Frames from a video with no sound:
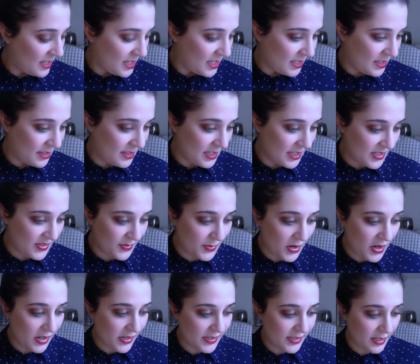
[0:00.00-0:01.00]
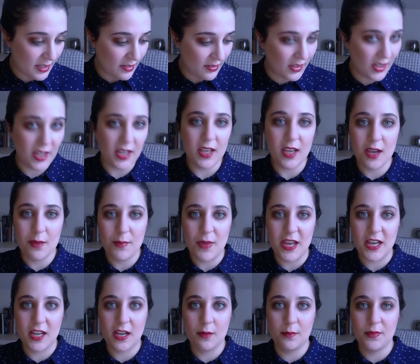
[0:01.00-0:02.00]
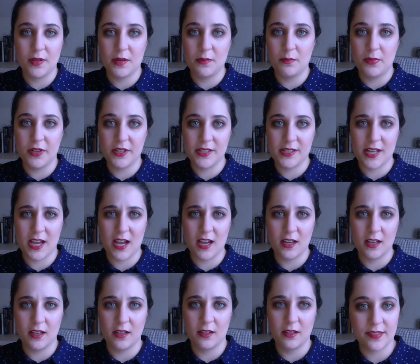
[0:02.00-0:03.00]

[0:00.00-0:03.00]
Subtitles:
This was the makeup and book tag.